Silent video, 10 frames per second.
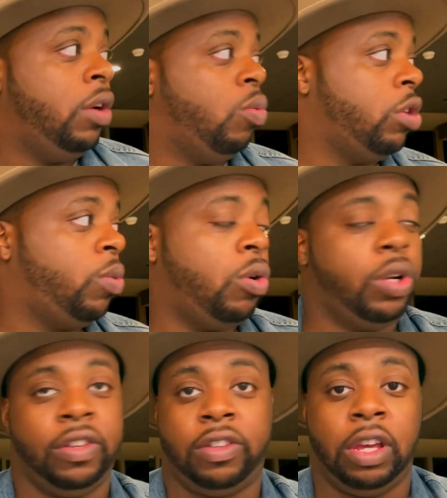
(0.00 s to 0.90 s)
Once we were
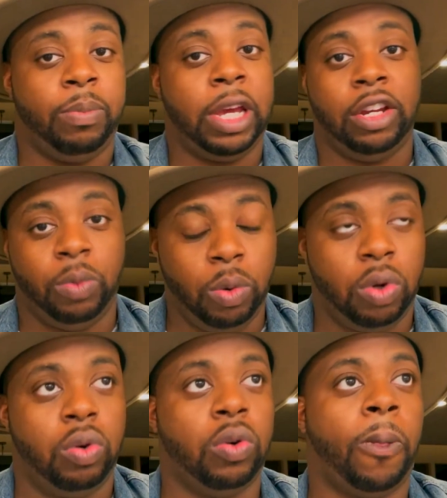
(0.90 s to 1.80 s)
on the same page, we were
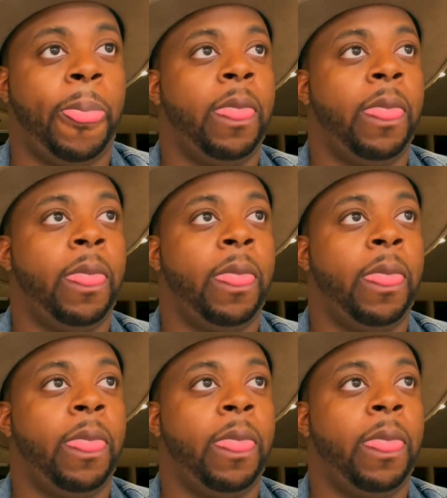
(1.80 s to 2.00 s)
cool.